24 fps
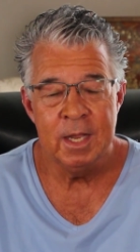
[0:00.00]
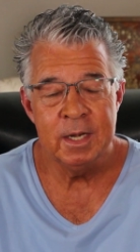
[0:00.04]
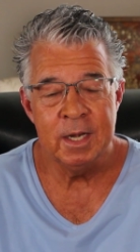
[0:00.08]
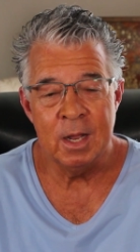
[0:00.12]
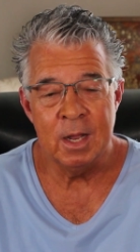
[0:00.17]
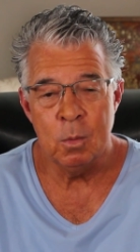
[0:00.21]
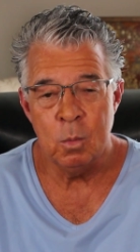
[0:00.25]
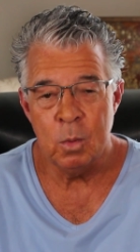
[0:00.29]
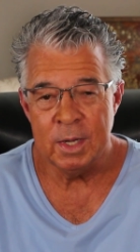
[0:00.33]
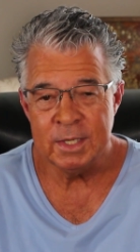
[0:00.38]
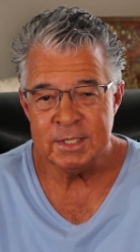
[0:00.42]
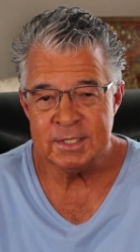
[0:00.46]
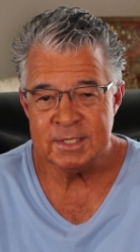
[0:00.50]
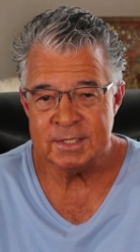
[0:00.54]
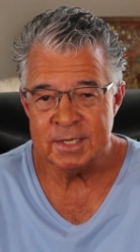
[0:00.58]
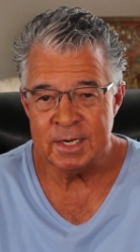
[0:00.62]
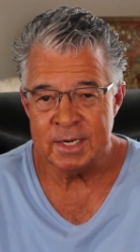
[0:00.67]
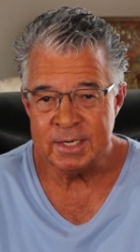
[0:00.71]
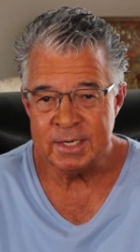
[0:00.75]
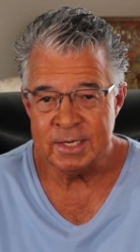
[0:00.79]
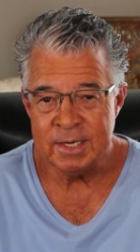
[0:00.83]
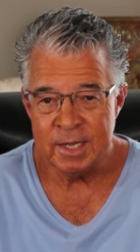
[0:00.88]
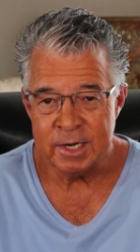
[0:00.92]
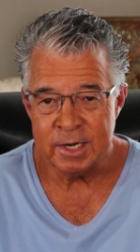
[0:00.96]
Now, one
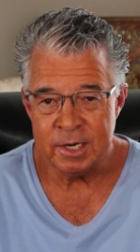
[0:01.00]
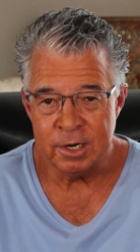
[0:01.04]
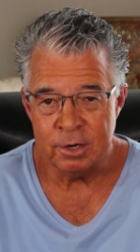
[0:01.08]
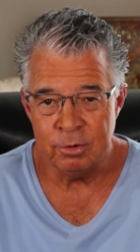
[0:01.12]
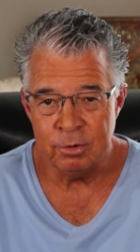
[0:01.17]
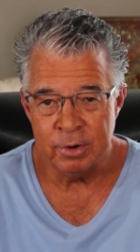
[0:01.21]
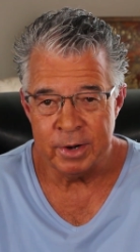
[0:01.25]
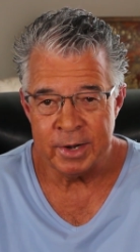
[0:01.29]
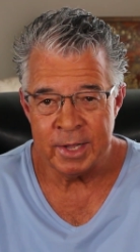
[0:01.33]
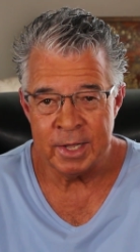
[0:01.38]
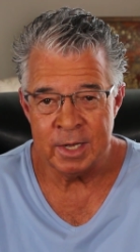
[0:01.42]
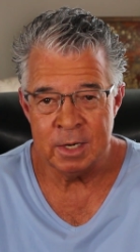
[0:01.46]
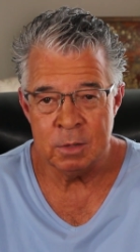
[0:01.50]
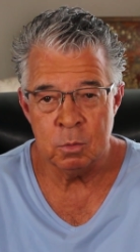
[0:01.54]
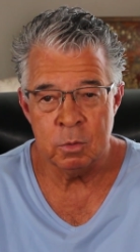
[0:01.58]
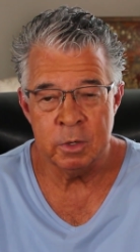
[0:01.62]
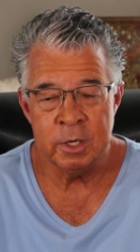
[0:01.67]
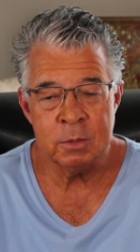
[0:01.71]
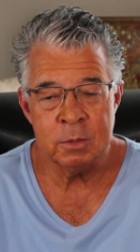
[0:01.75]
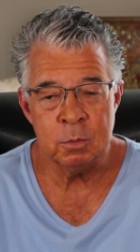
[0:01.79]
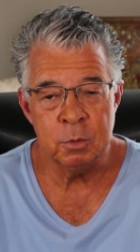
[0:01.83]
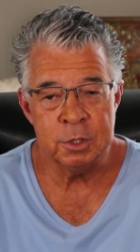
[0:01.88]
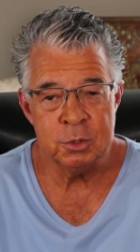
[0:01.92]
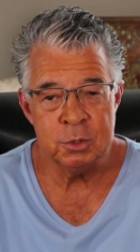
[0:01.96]
study done in Iran
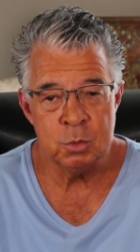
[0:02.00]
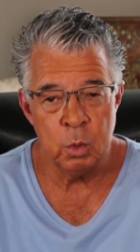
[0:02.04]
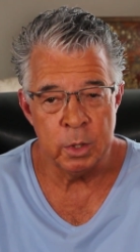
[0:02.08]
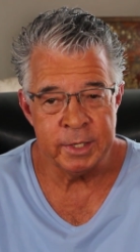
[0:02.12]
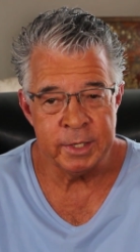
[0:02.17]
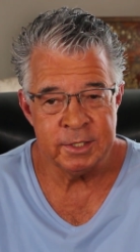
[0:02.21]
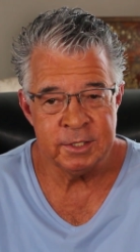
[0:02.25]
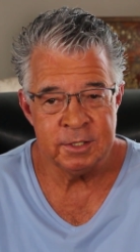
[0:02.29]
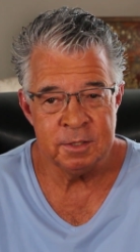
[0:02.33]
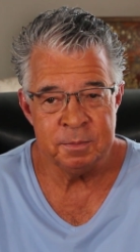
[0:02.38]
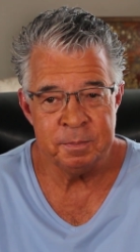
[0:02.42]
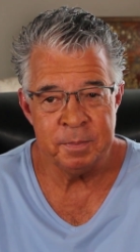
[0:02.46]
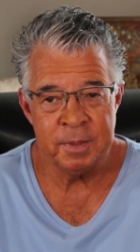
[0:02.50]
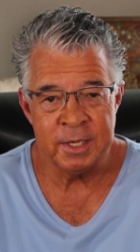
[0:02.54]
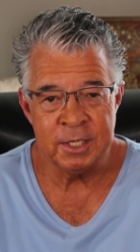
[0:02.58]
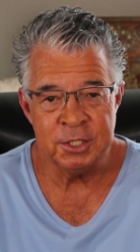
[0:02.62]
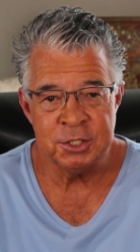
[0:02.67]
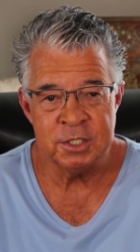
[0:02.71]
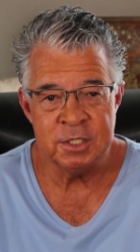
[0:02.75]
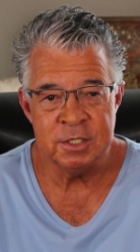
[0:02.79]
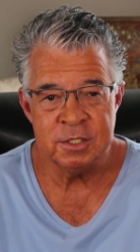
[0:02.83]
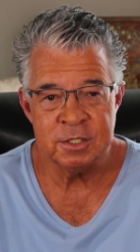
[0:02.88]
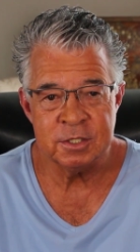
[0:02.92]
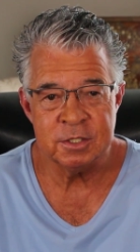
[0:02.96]
worked with 22
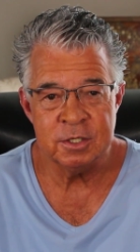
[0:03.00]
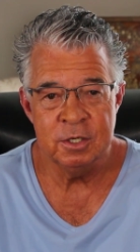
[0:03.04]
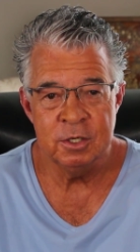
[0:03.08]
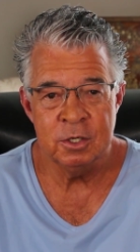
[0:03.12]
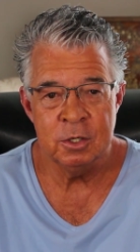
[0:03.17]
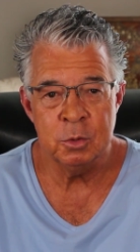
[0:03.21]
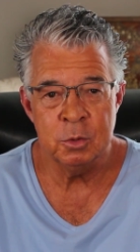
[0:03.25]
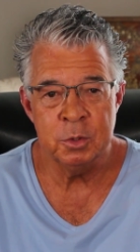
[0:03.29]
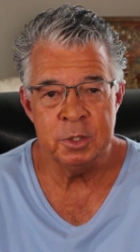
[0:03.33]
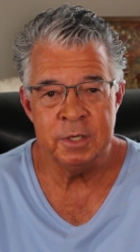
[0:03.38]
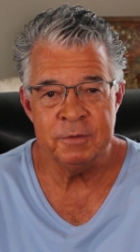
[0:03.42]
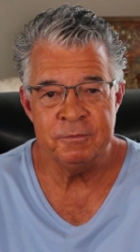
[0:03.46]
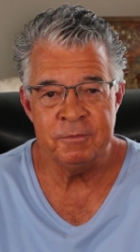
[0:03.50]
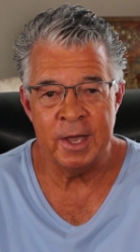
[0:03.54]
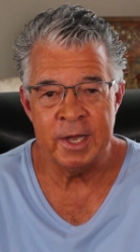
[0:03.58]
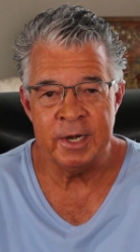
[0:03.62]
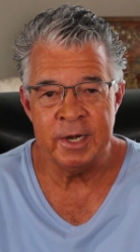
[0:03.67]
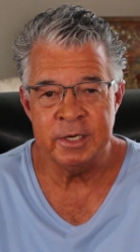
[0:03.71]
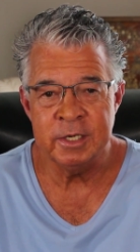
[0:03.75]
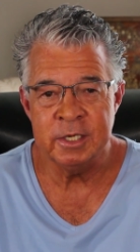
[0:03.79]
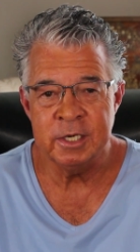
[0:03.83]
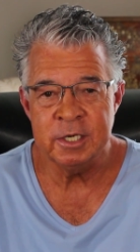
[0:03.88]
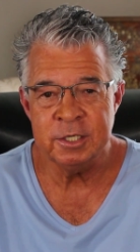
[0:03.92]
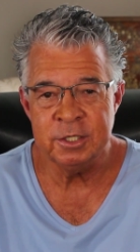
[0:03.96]
patients who were
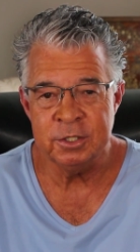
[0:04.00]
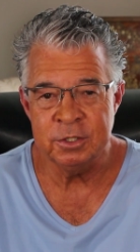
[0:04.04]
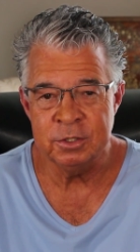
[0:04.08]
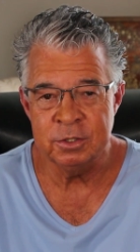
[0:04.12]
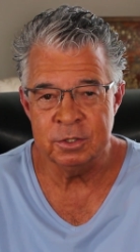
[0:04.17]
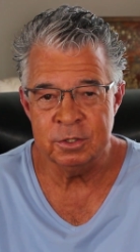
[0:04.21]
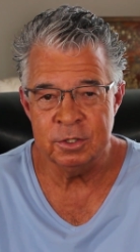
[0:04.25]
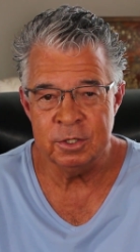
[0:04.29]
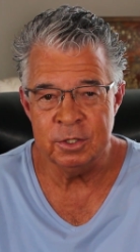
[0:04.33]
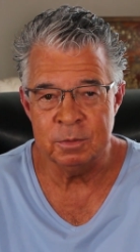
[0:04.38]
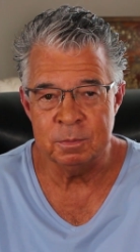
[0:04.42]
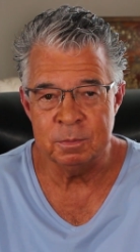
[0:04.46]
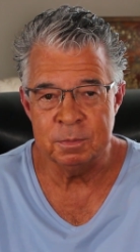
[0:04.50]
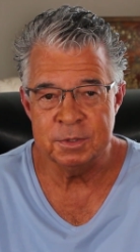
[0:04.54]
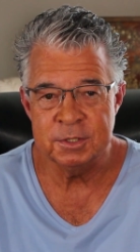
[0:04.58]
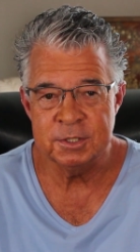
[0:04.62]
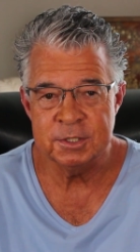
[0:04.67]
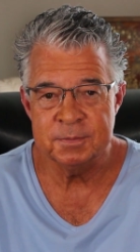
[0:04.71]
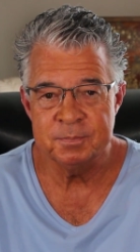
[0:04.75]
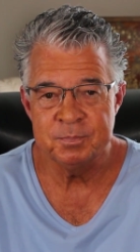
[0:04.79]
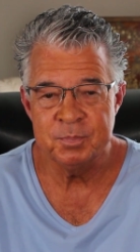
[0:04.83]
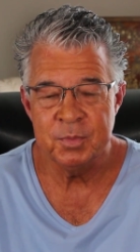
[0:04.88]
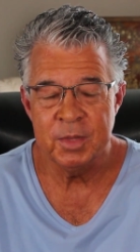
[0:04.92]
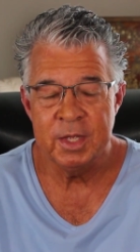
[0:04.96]
divided into two
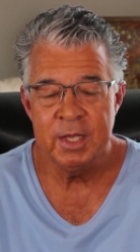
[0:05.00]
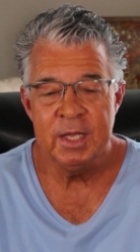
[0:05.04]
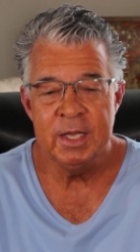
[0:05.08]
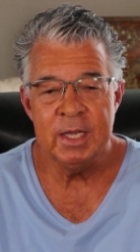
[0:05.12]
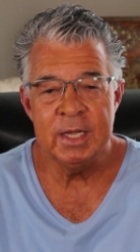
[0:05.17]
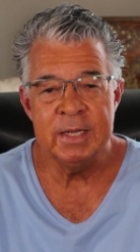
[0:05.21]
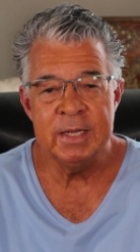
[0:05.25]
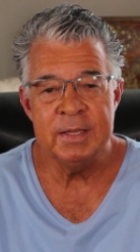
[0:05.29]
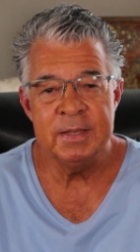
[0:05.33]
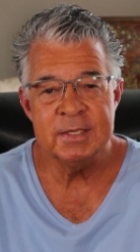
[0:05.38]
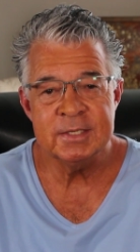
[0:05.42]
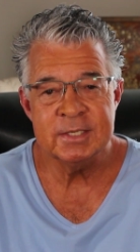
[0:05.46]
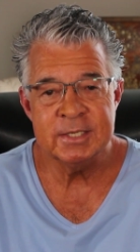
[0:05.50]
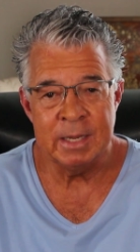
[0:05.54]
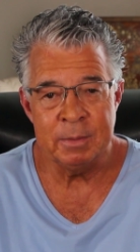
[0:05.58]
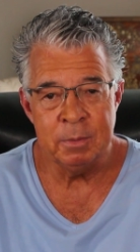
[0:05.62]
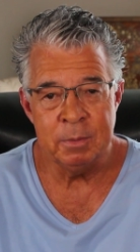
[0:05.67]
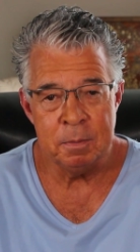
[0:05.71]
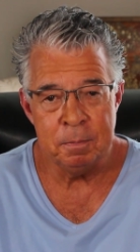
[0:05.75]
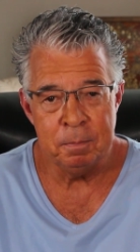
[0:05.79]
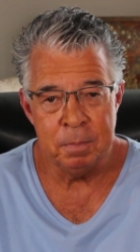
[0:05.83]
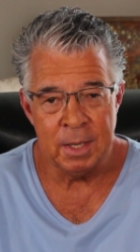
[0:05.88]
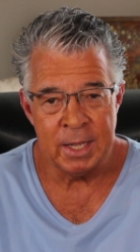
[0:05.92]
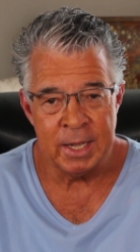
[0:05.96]
groups. In this
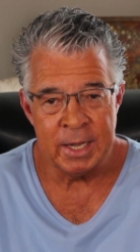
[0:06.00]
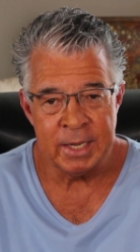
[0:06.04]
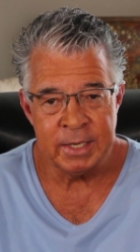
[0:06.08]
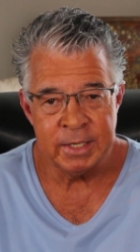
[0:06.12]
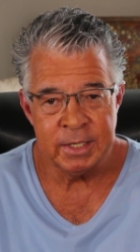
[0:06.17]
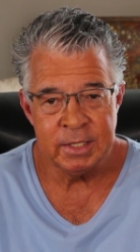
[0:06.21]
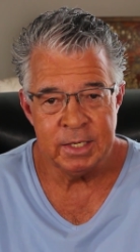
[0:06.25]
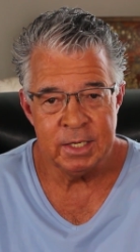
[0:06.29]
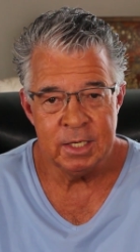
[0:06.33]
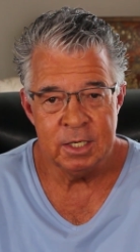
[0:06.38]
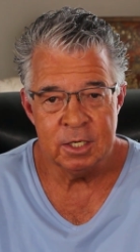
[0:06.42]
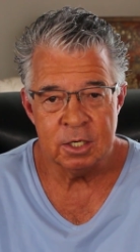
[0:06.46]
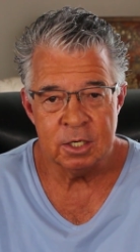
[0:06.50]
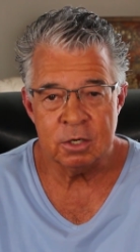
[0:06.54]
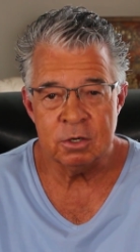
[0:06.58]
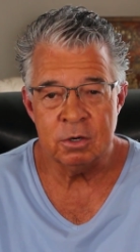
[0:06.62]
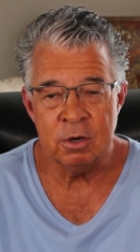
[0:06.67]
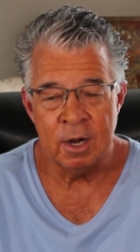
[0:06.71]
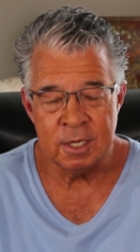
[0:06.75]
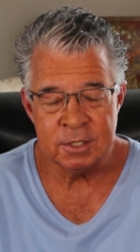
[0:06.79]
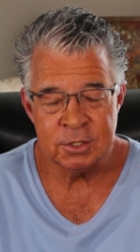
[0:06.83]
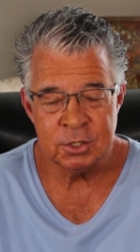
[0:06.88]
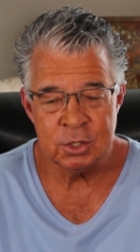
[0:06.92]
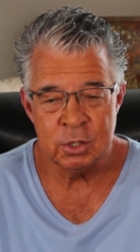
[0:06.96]
double-blinded
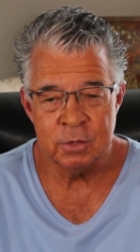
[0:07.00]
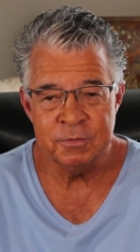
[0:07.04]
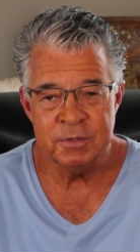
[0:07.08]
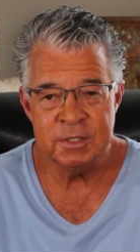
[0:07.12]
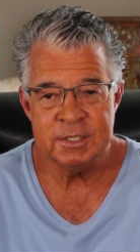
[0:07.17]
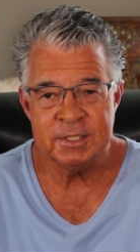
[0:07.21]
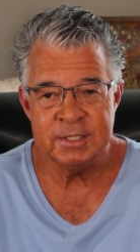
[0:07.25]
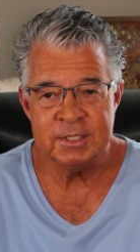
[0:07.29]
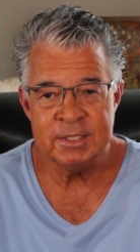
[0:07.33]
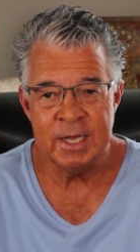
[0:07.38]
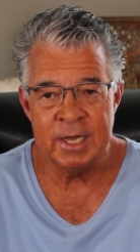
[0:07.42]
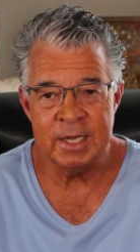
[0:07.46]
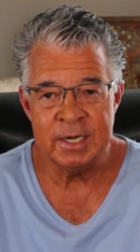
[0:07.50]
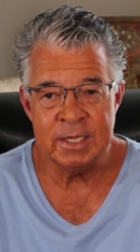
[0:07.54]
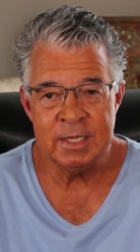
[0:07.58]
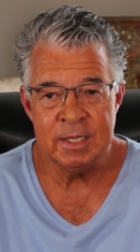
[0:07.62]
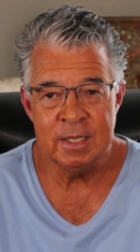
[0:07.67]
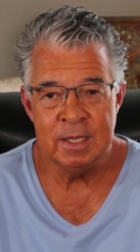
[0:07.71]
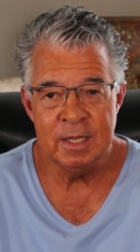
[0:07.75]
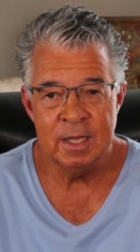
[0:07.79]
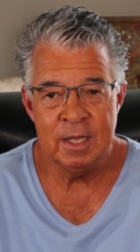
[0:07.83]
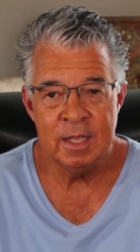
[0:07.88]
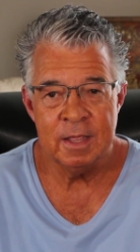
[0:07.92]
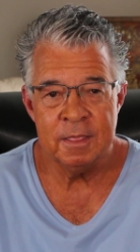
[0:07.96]
crossover
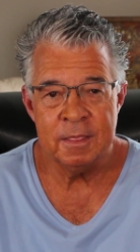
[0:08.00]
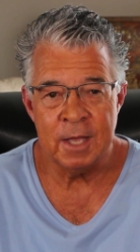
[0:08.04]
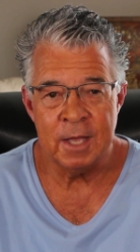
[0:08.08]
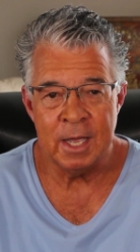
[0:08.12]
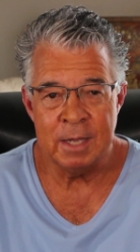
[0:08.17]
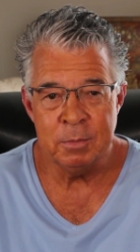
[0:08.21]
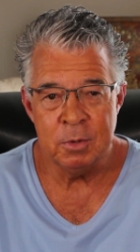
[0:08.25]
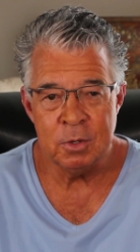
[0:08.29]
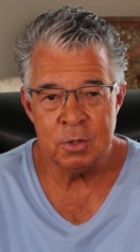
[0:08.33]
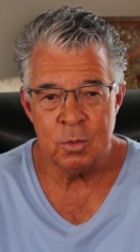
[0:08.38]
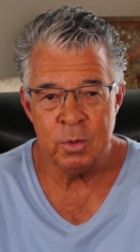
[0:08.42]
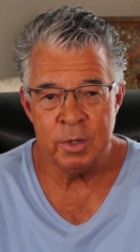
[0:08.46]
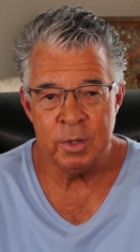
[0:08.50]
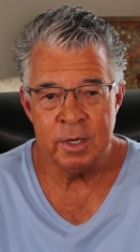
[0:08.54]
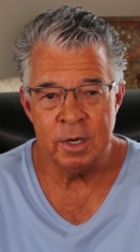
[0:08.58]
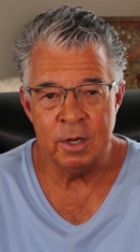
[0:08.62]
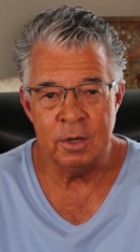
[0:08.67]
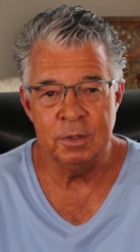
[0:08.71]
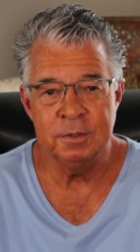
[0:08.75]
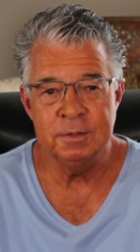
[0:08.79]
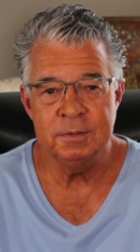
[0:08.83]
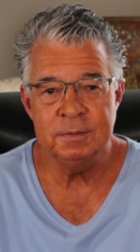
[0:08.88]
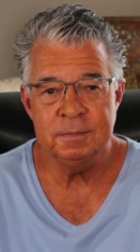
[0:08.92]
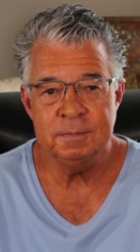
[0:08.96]
study,
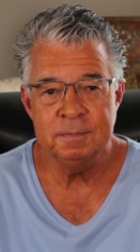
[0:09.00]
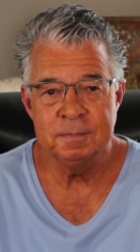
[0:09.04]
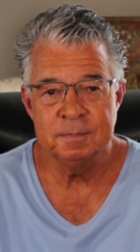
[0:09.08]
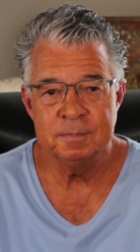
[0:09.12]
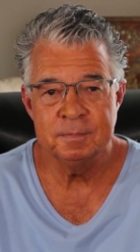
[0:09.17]
thymoquinone